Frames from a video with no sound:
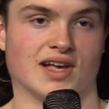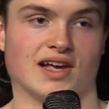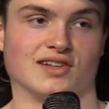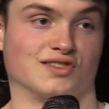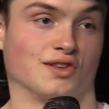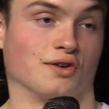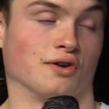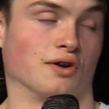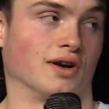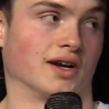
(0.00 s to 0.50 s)

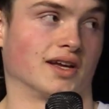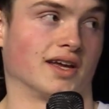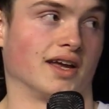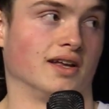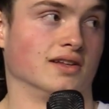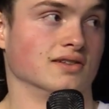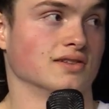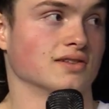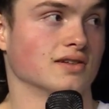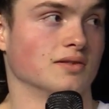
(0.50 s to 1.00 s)
besides the
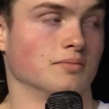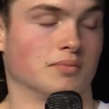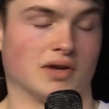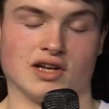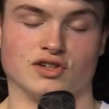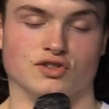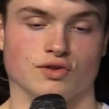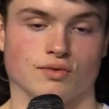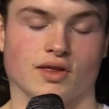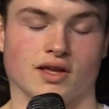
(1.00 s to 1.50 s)
Hurricanes. Yeah.
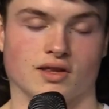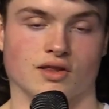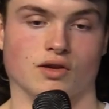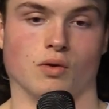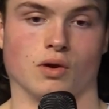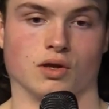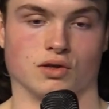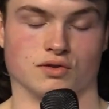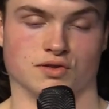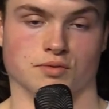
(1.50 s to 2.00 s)
But I do
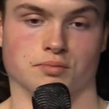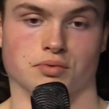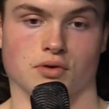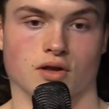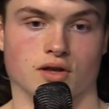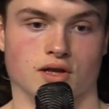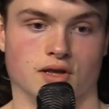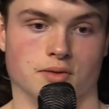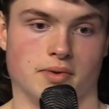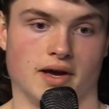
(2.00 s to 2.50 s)
think the Oilers are
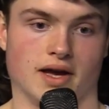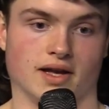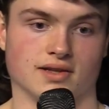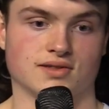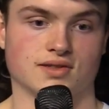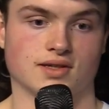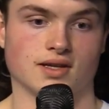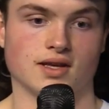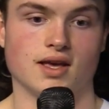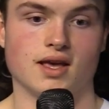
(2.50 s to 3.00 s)
probably the
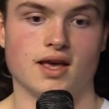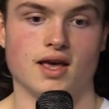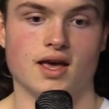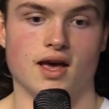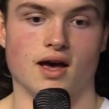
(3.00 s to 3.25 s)
best.